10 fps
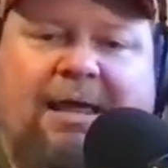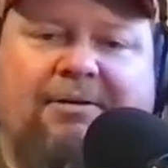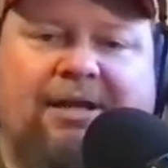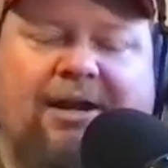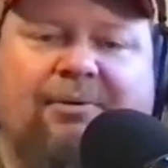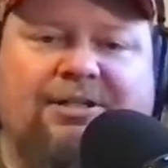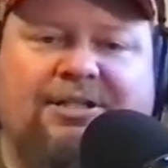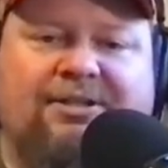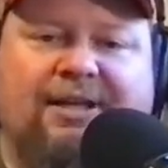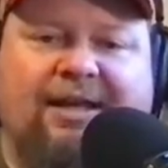I don't care what
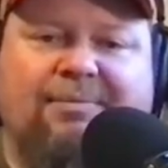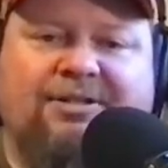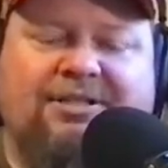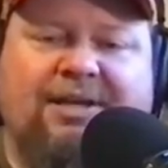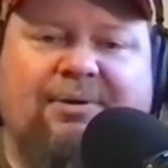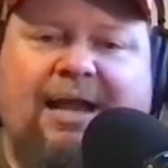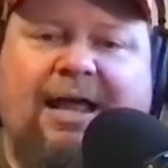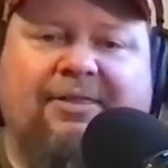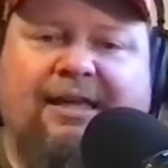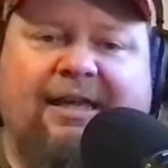you think. I'm going to say what
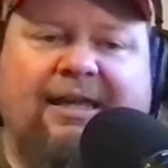I think.